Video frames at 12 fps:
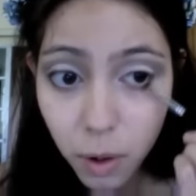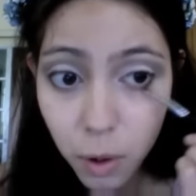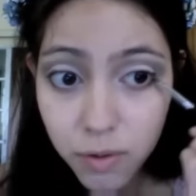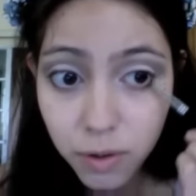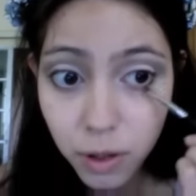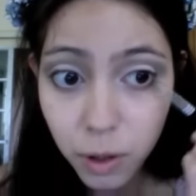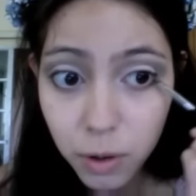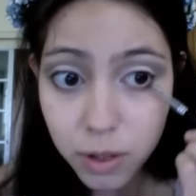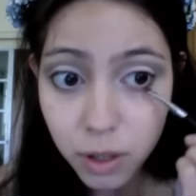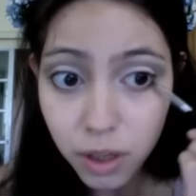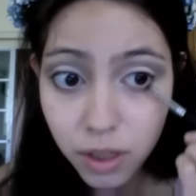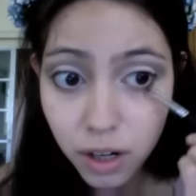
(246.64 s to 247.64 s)
overload
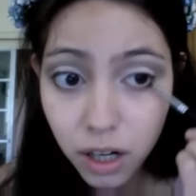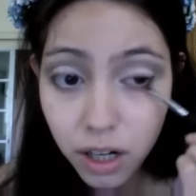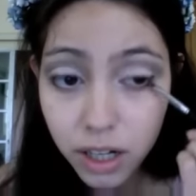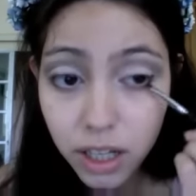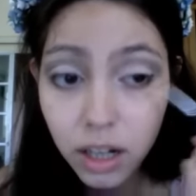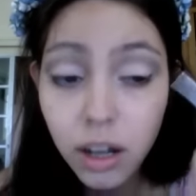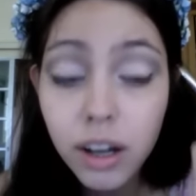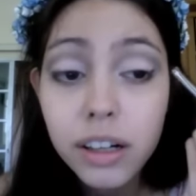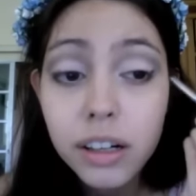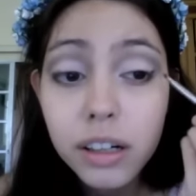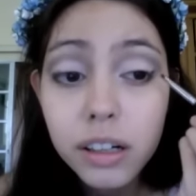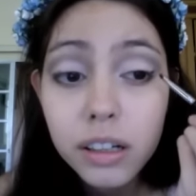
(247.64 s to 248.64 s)
on the
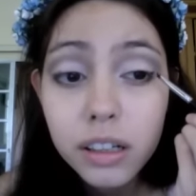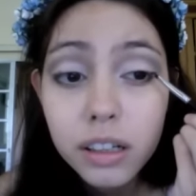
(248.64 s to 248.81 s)
eyeliner.